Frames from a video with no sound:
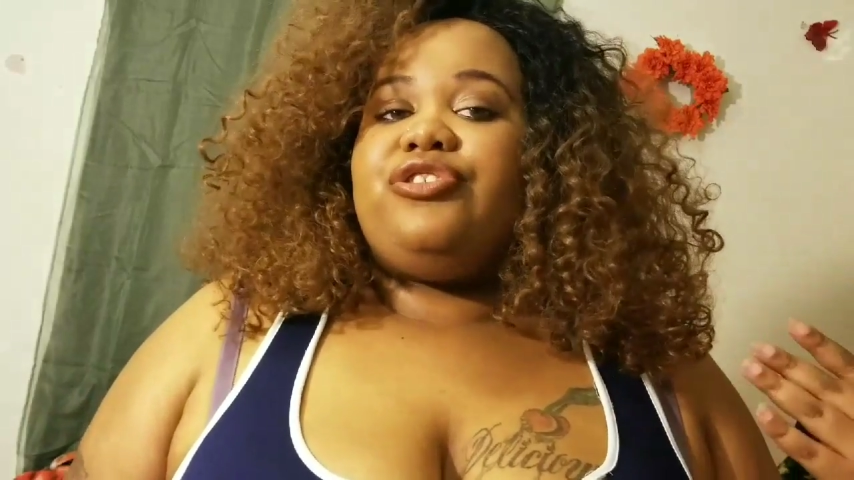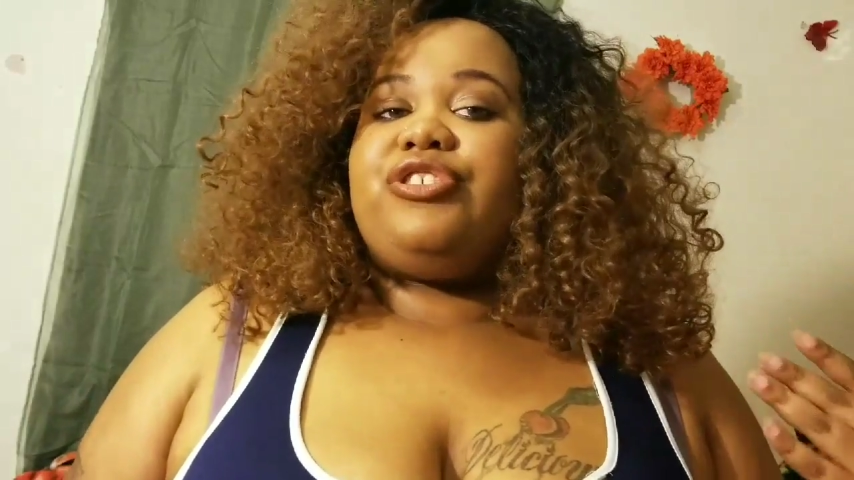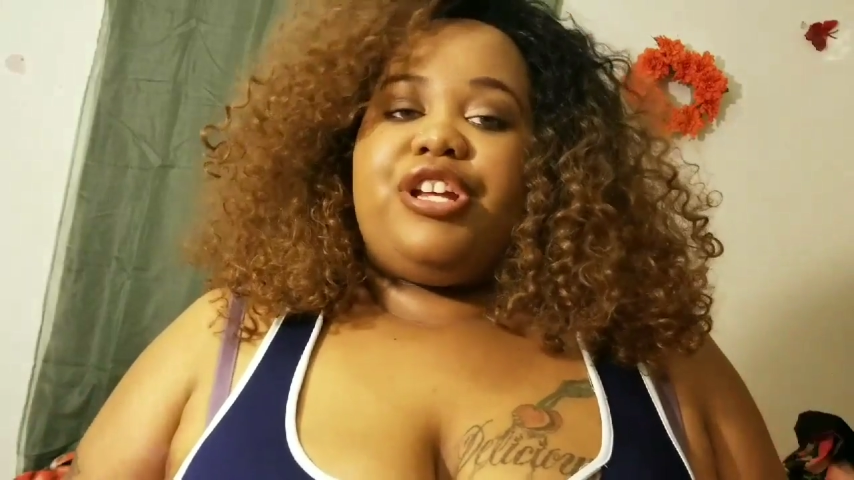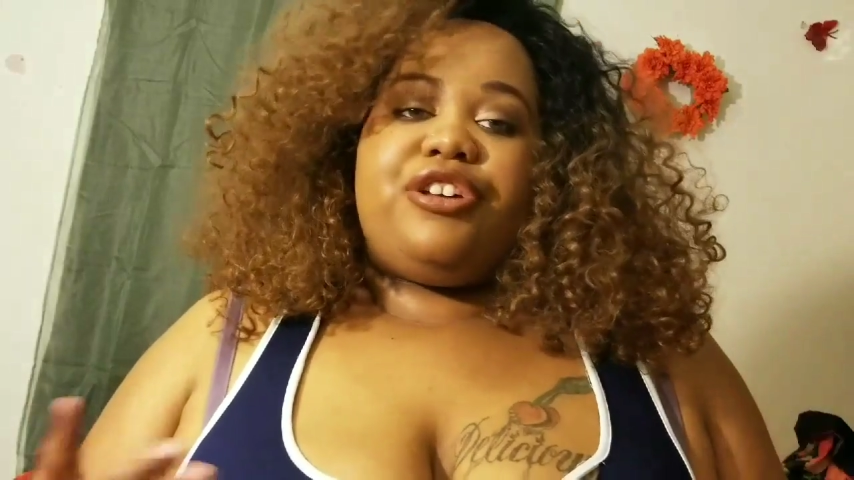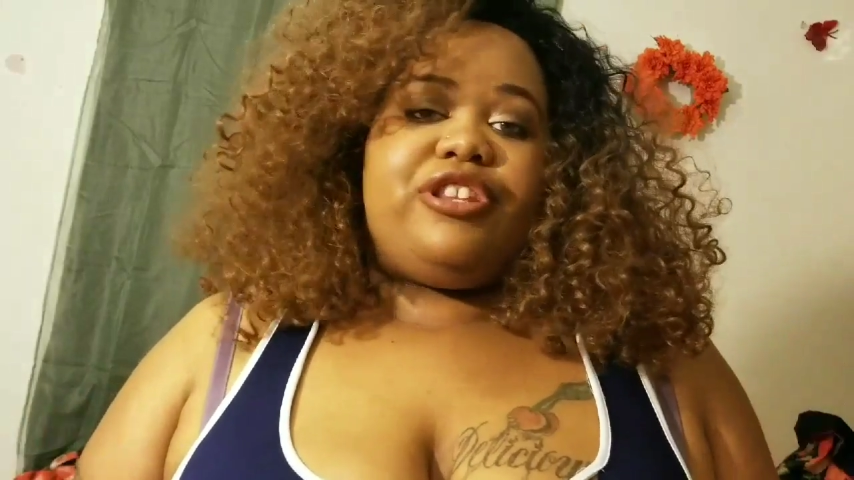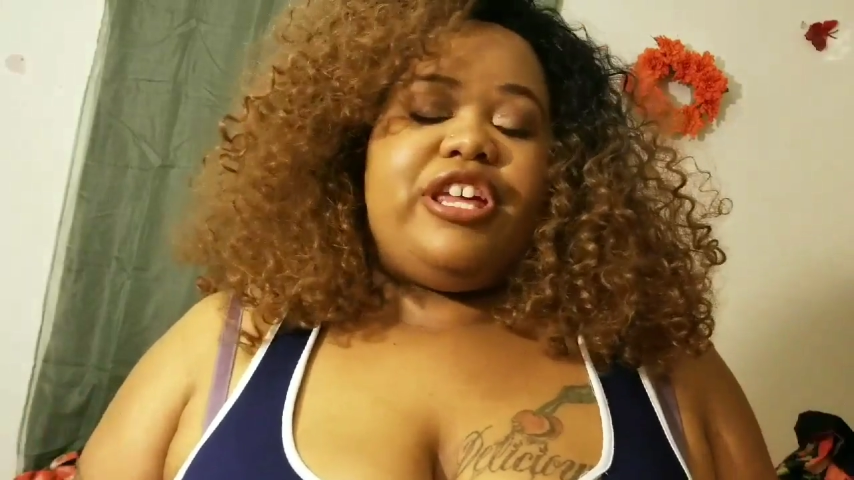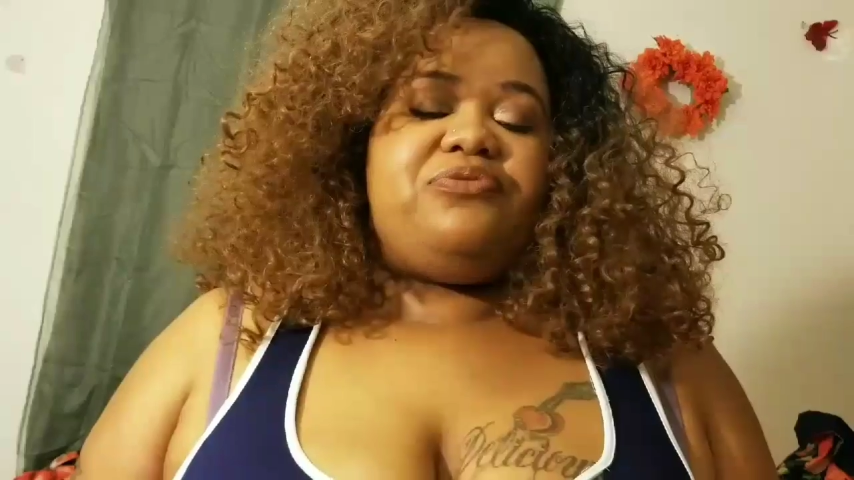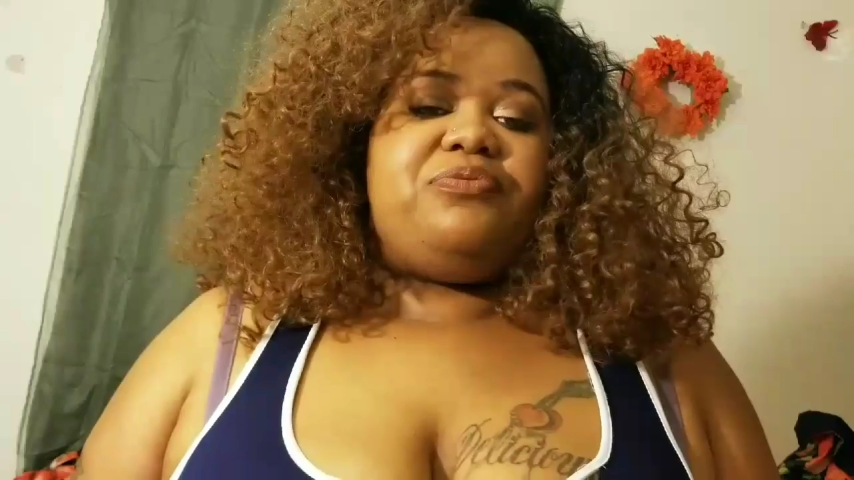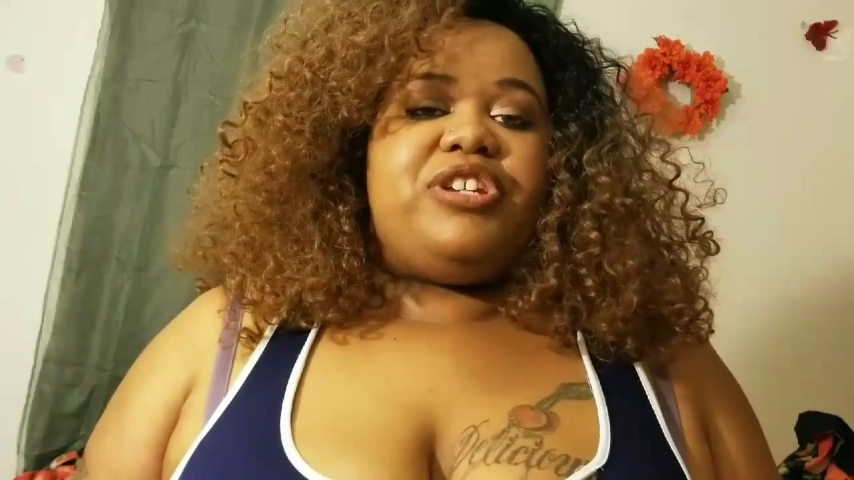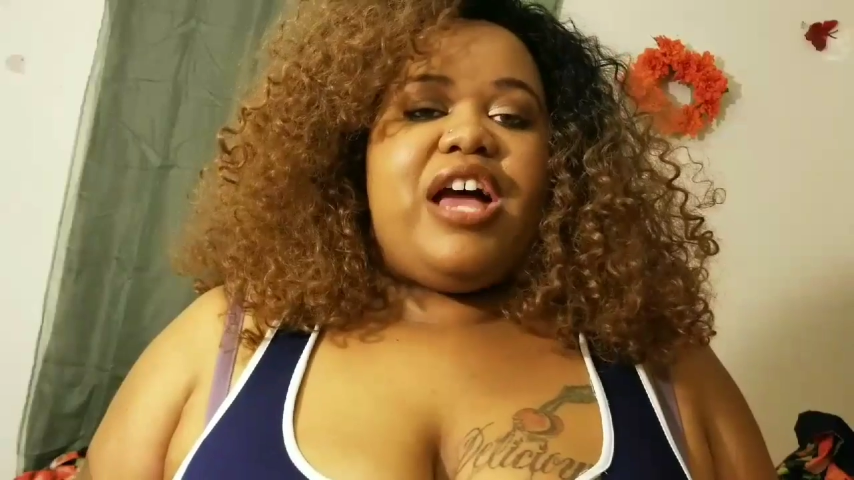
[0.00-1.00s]
and other ladies
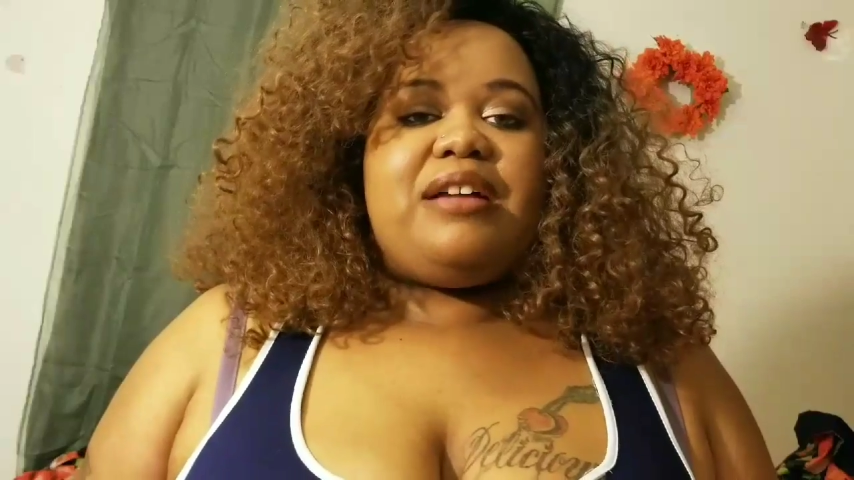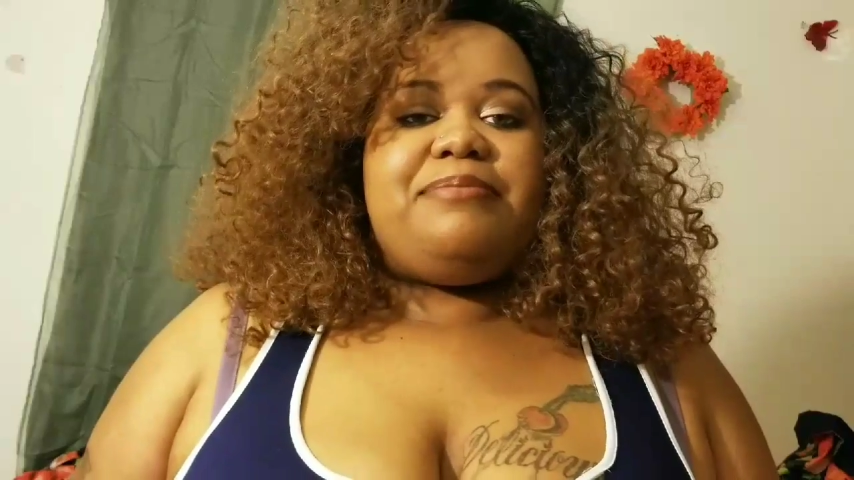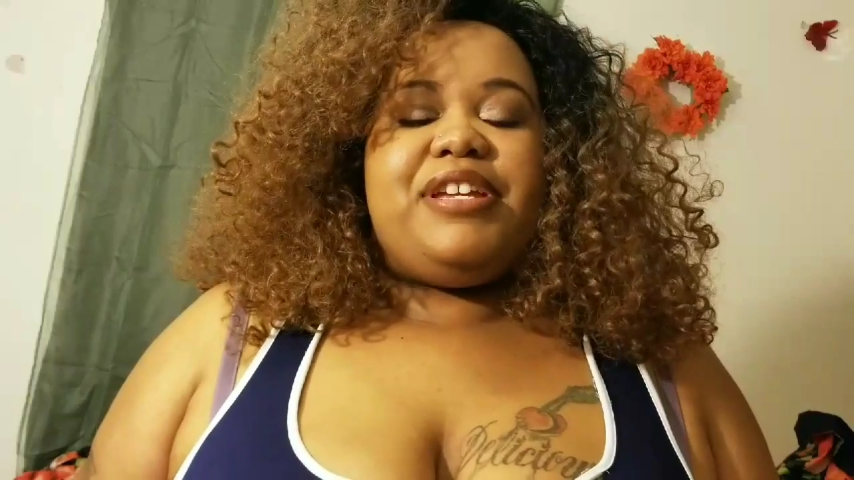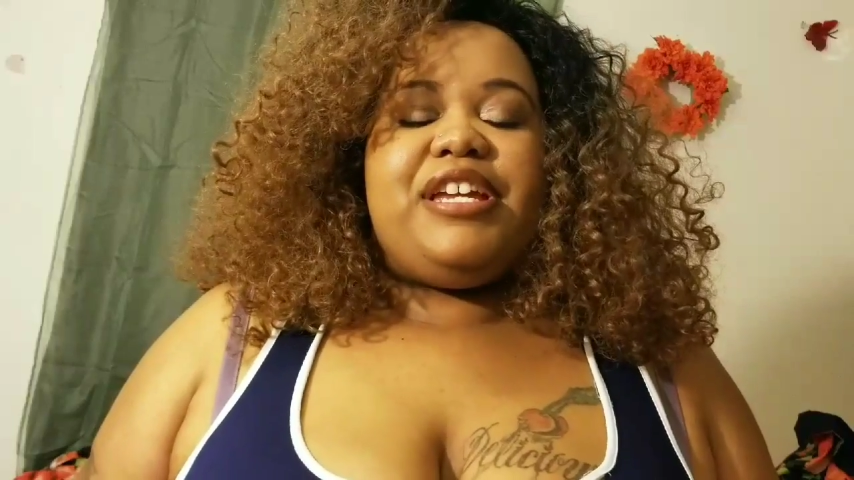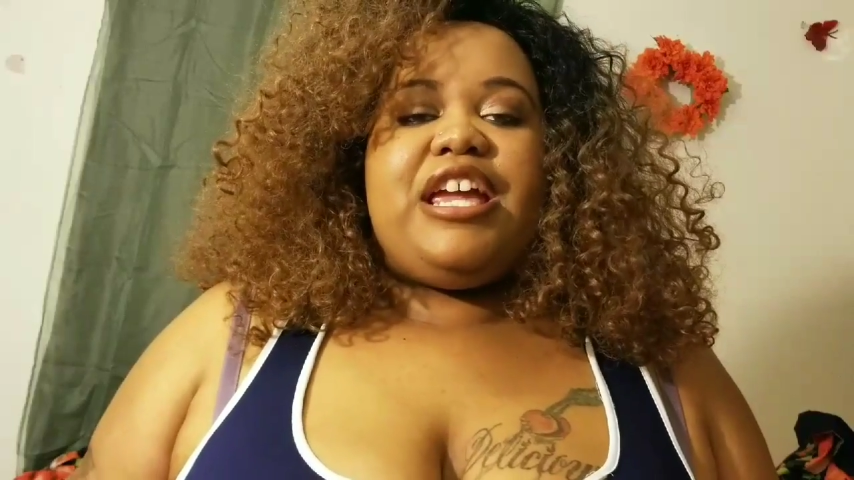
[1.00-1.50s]
will chime in